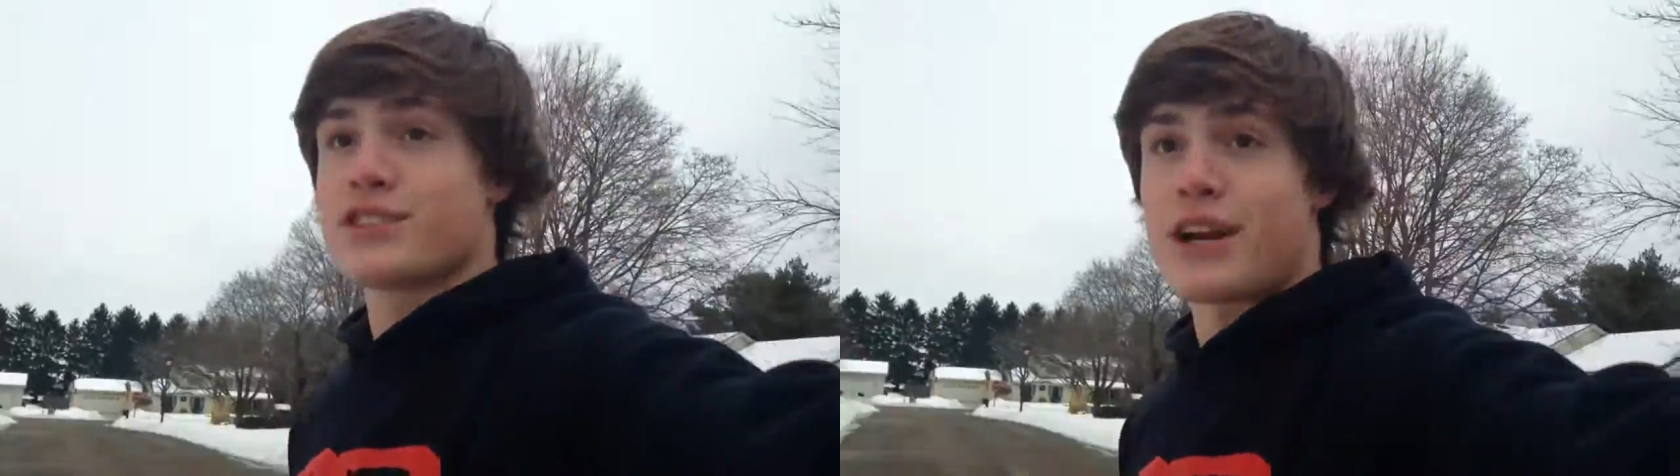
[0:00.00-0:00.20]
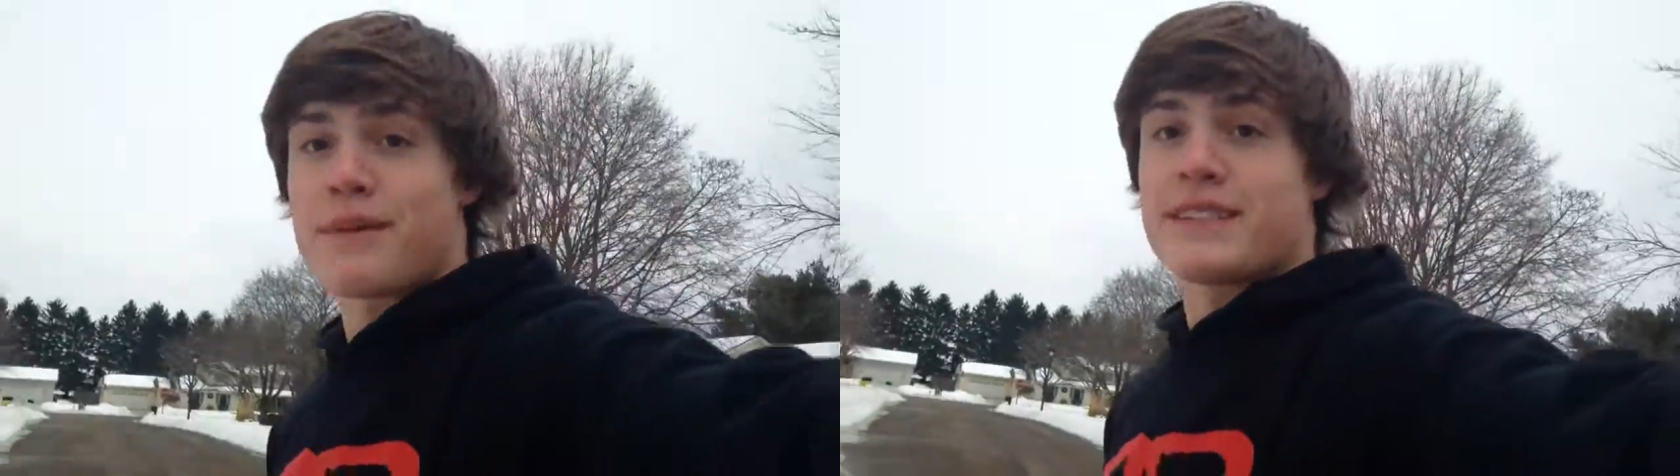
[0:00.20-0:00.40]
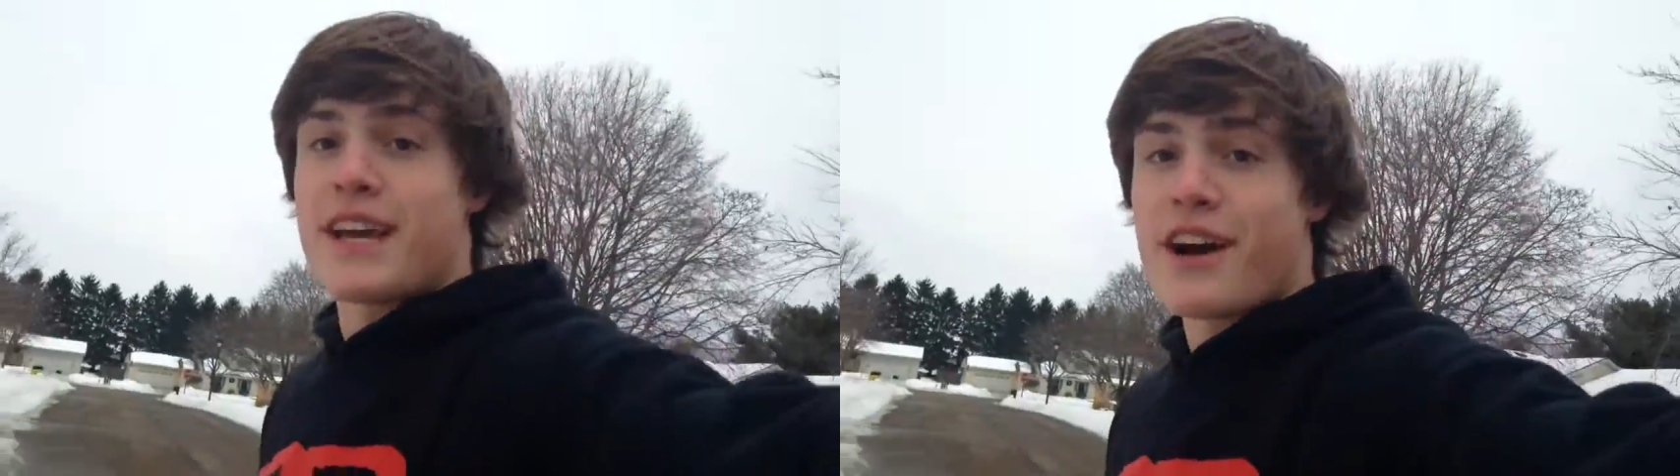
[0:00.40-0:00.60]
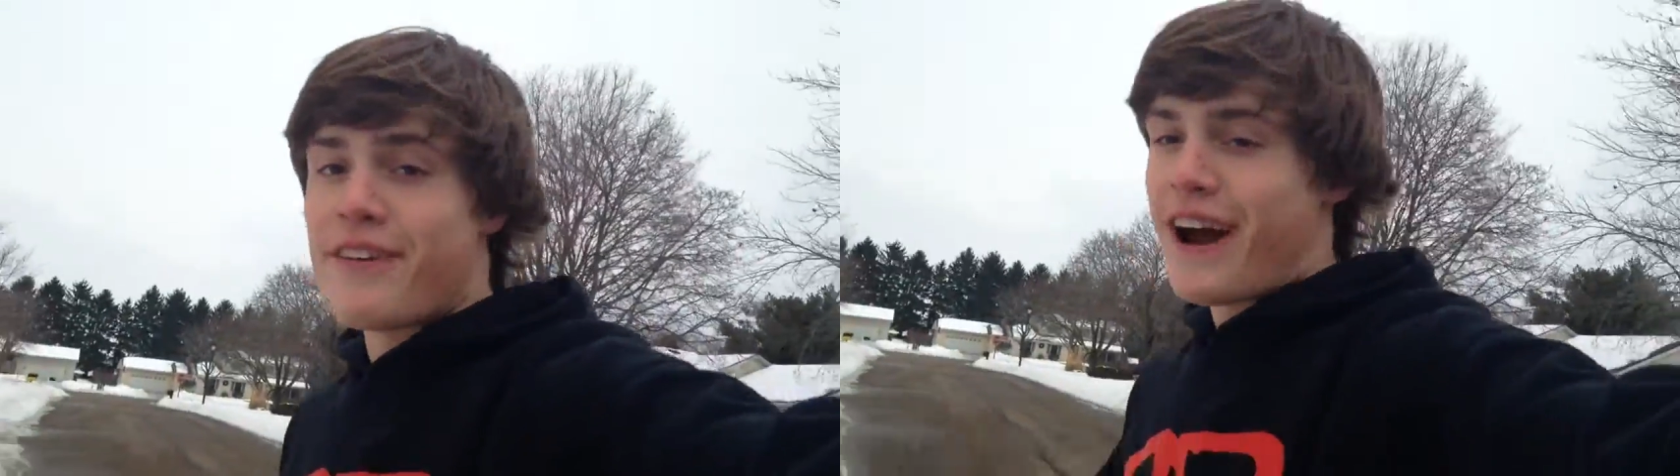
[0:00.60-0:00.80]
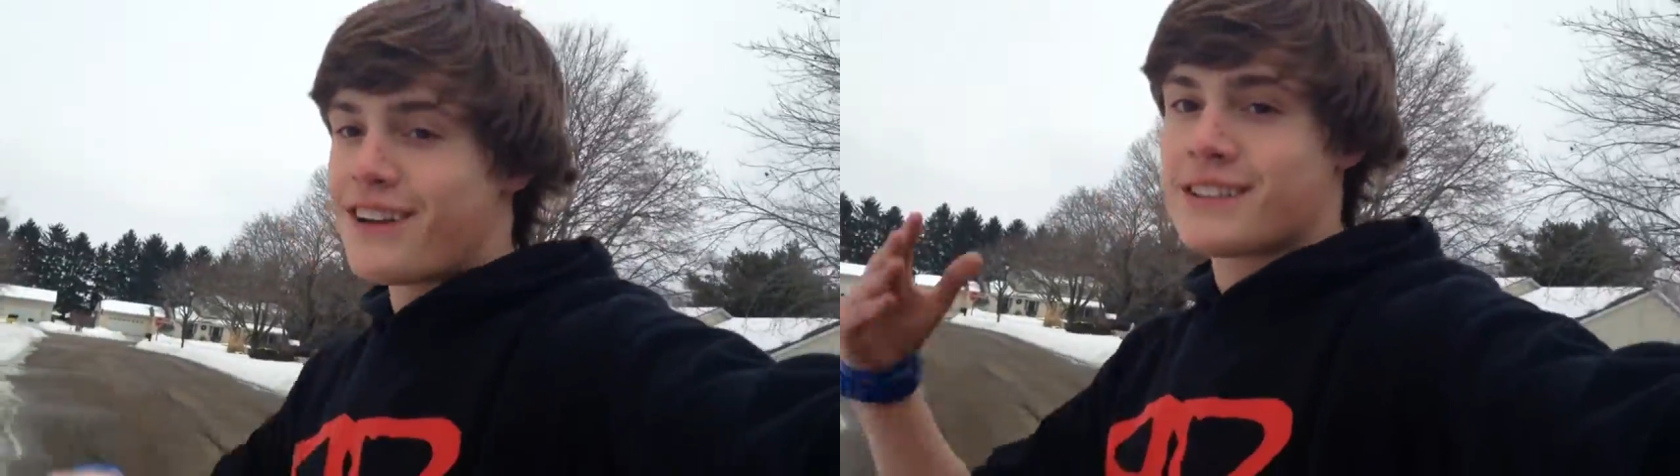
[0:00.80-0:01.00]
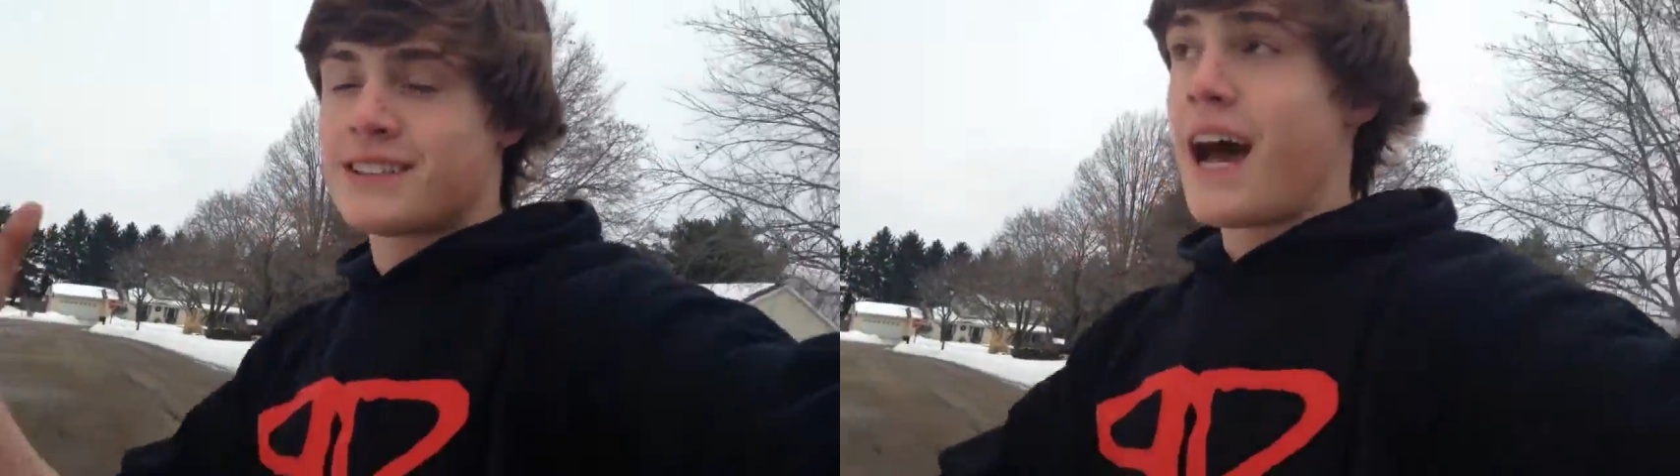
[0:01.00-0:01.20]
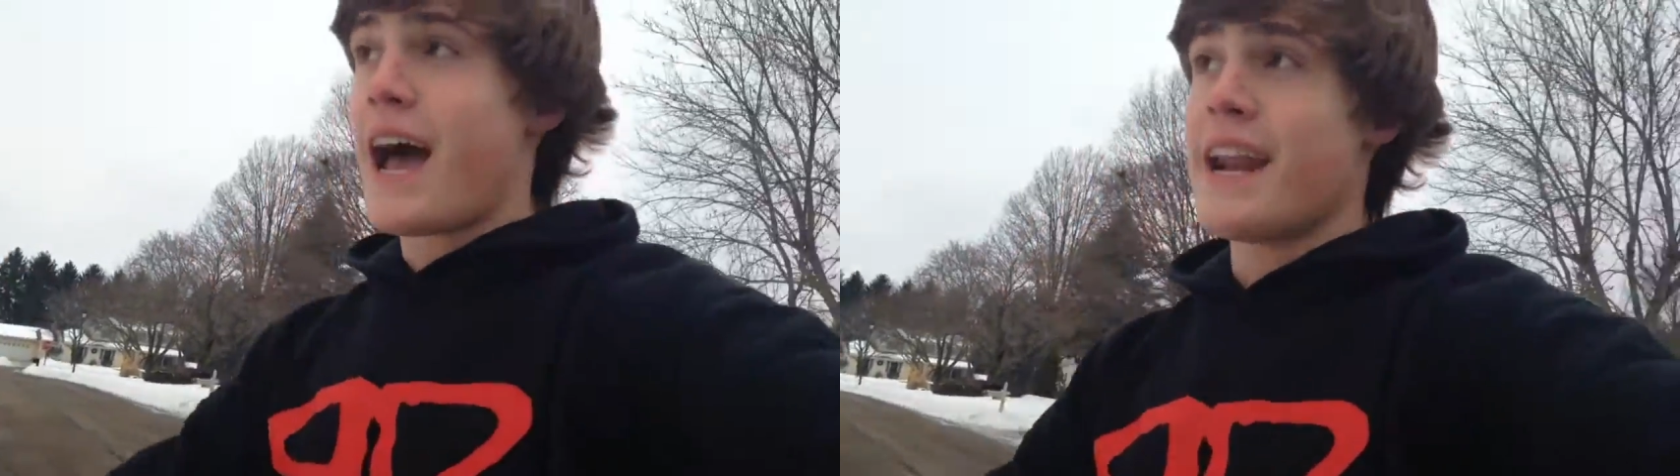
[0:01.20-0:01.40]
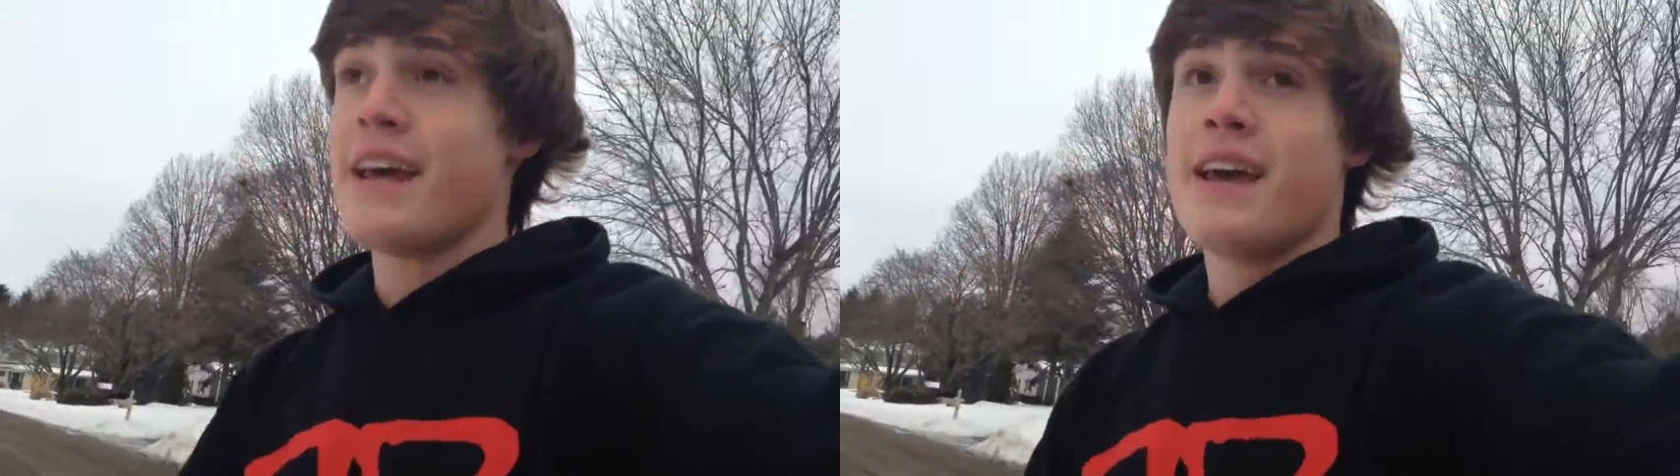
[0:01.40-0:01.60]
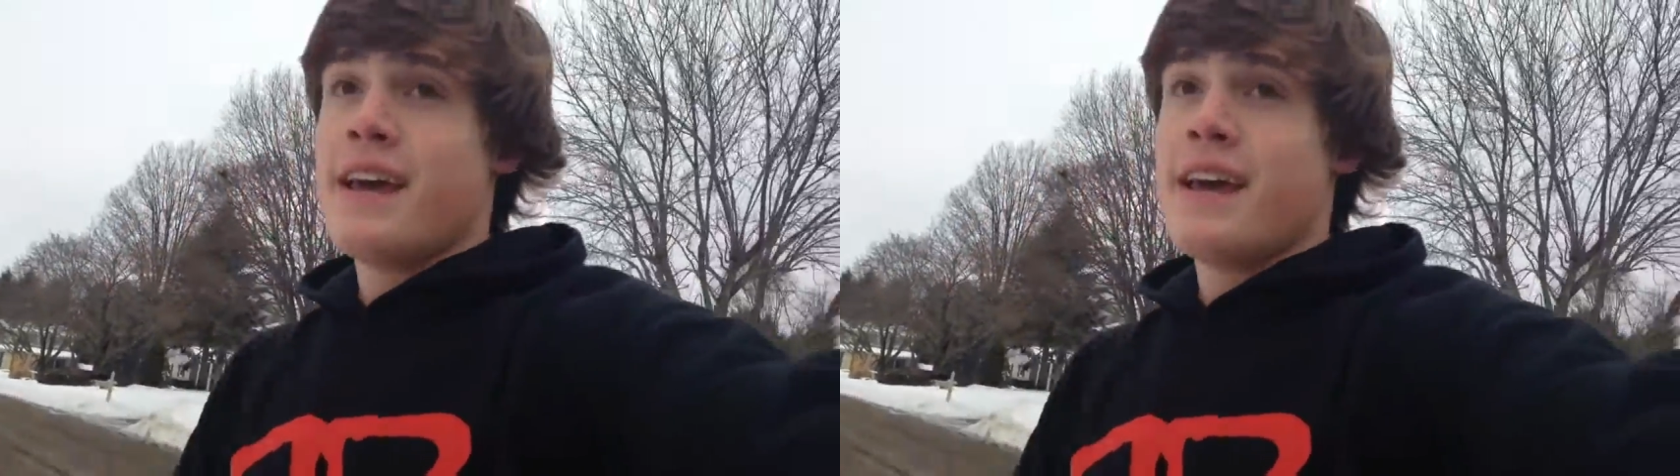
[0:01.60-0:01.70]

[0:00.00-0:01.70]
starting my day up outside.